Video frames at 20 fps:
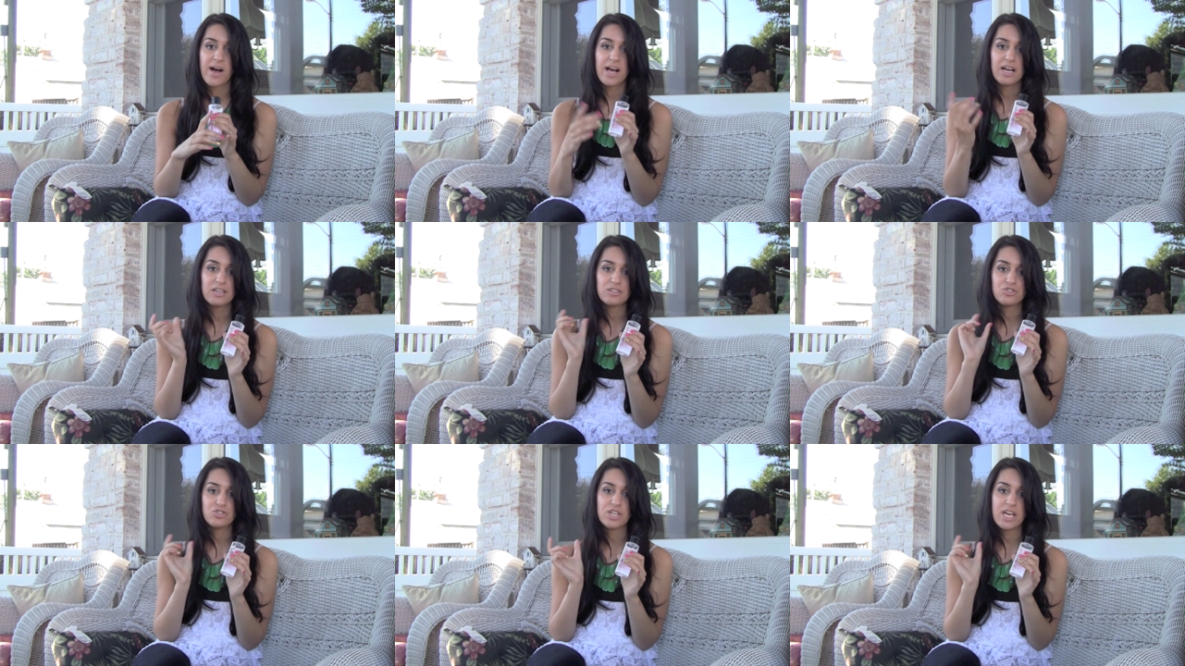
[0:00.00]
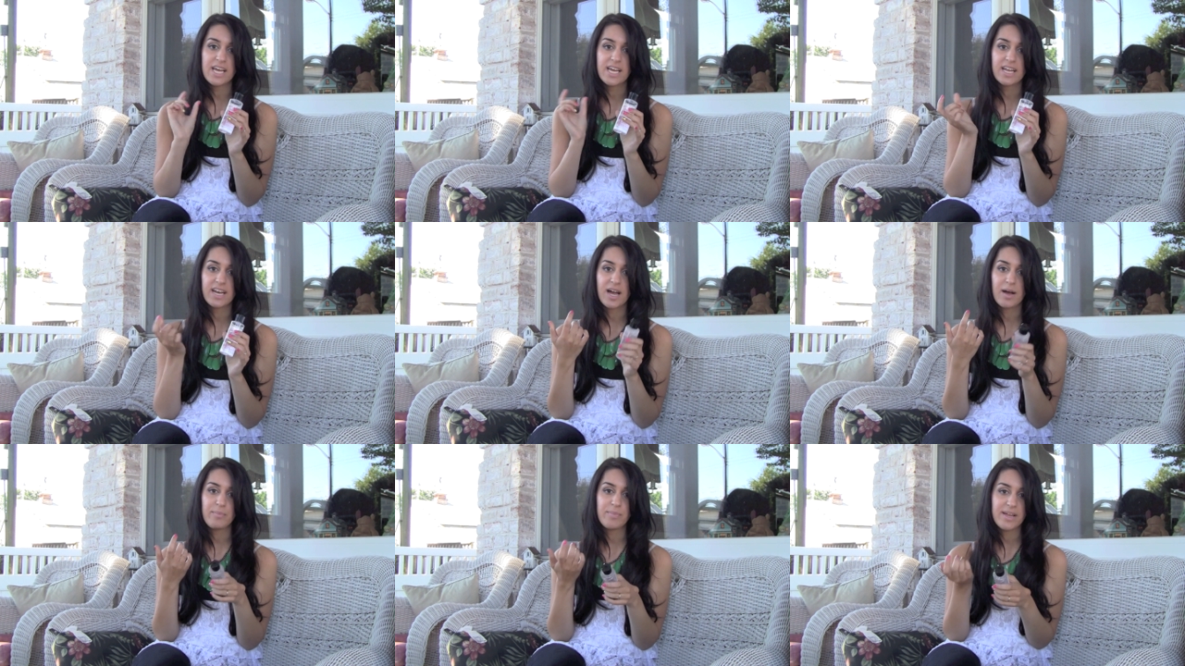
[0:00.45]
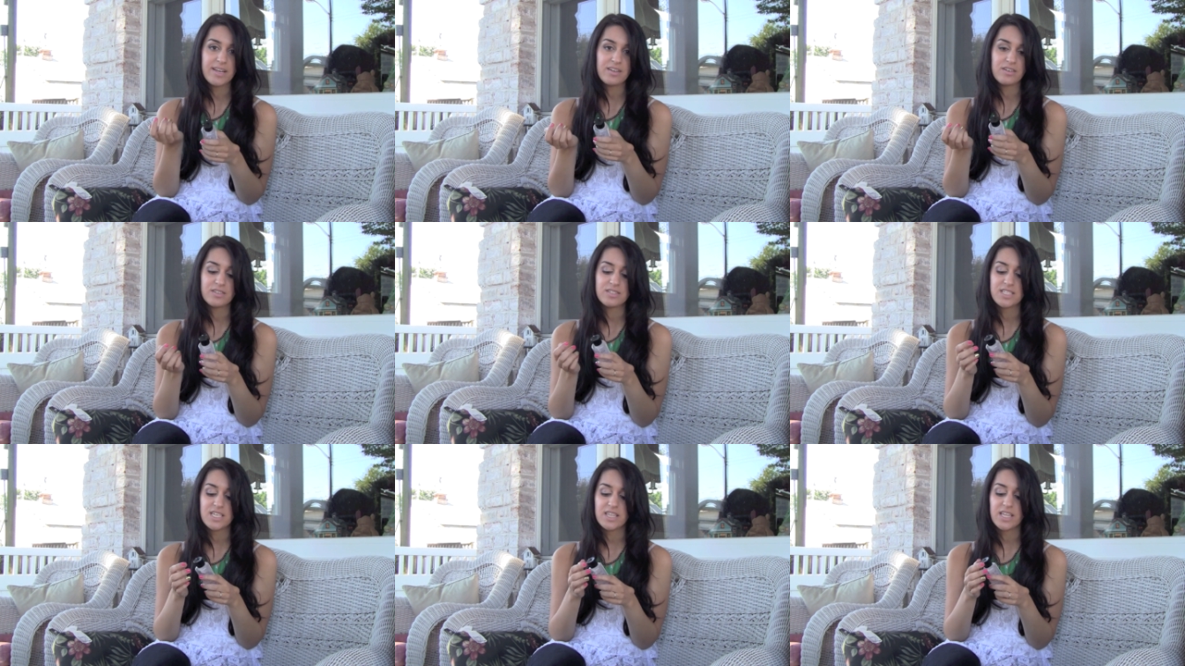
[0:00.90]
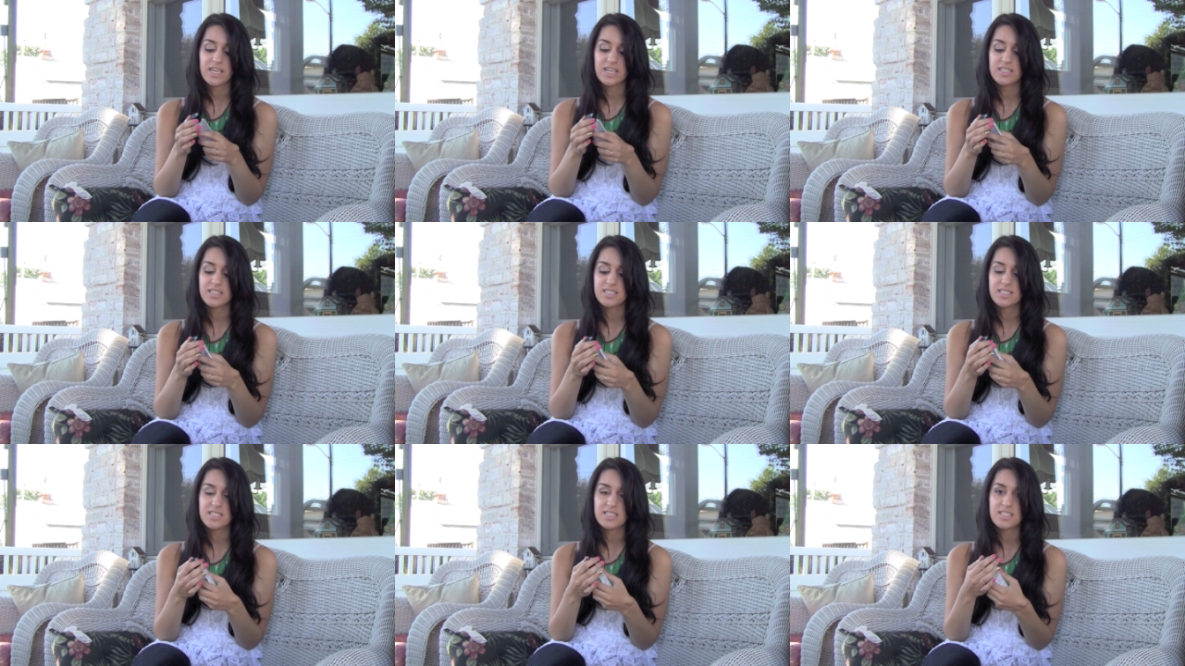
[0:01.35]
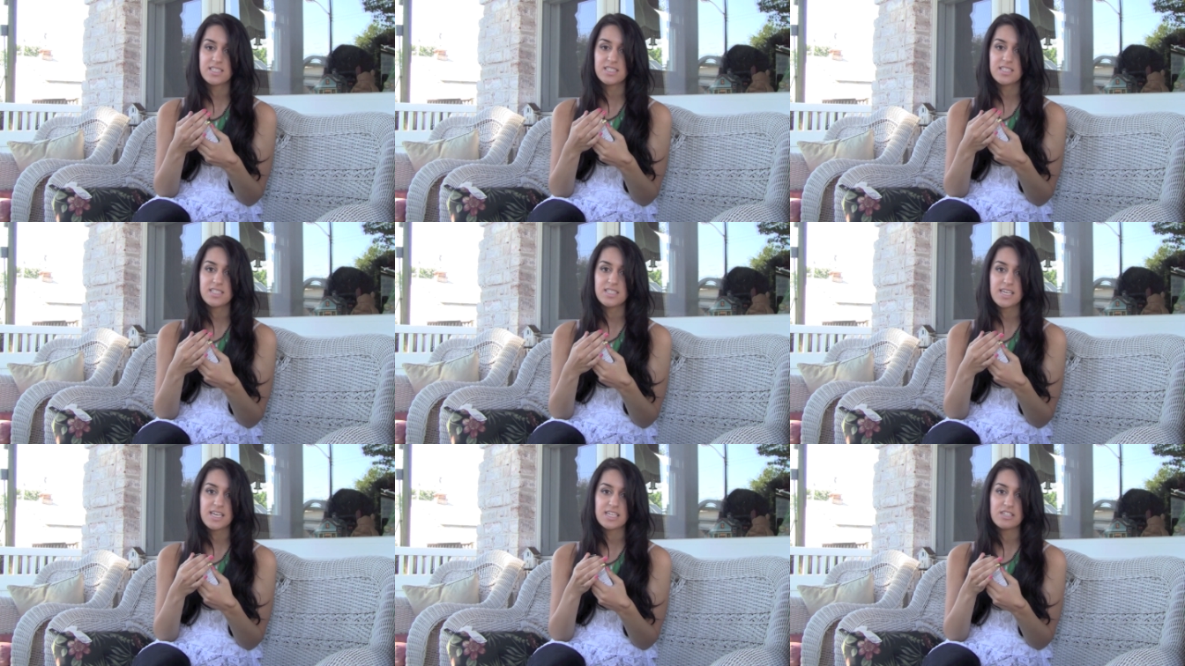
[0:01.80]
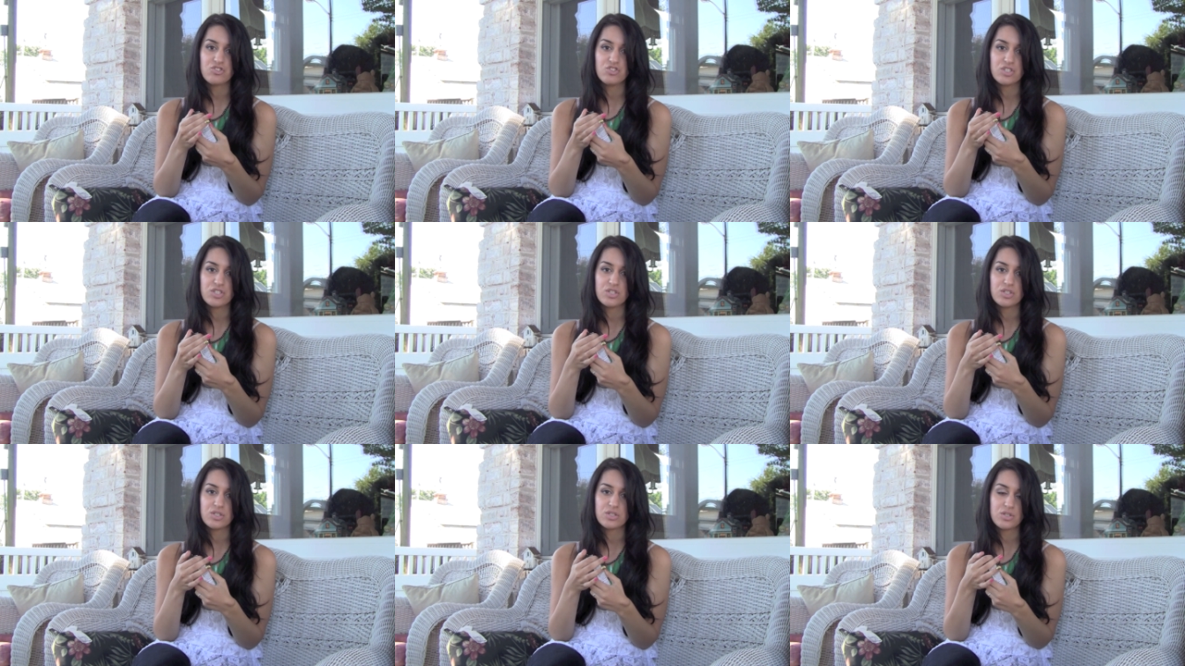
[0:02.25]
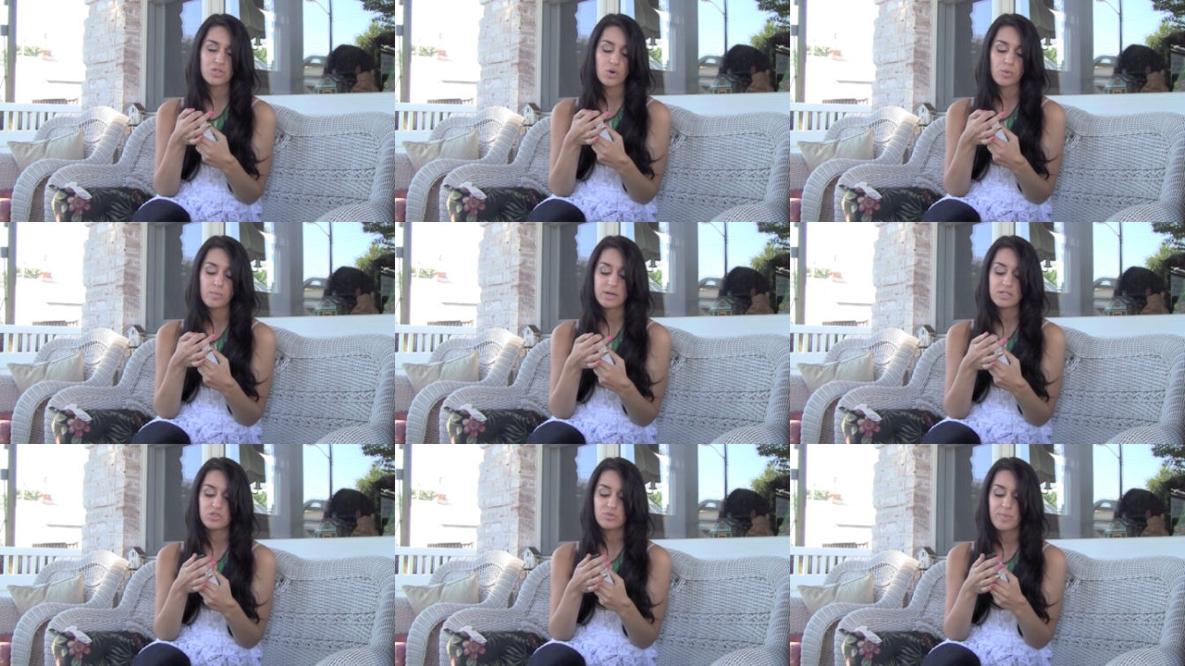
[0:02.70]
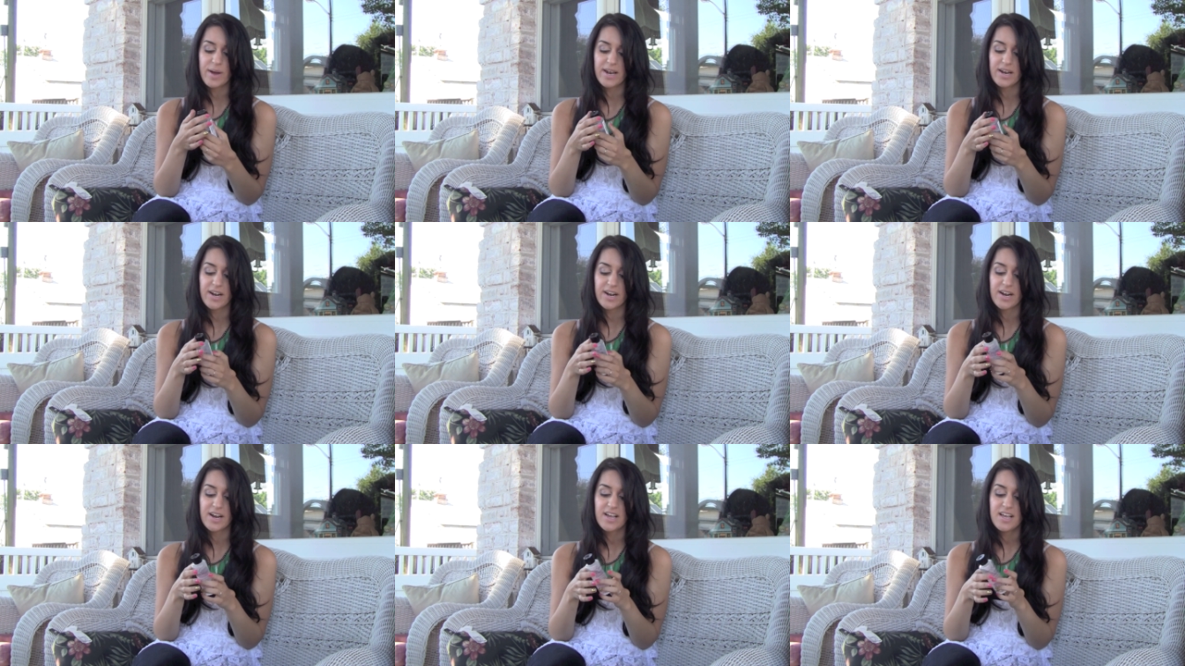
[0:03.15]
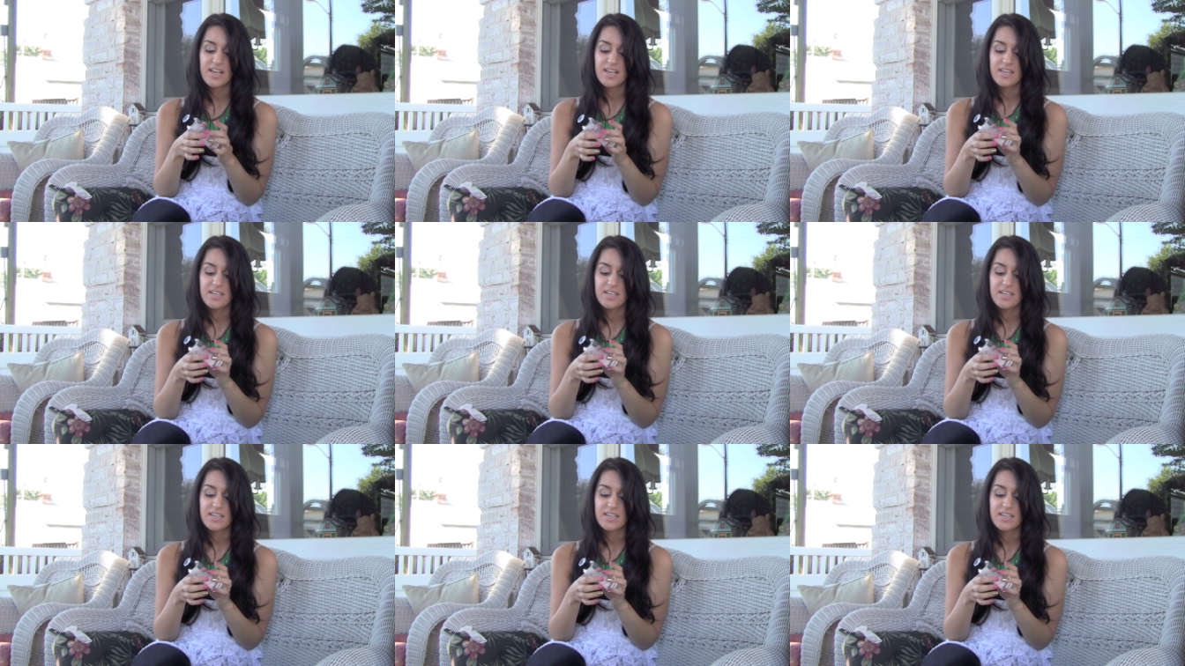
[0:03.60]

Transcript: polish, shake it up, and you'll see the consistency is just so much better.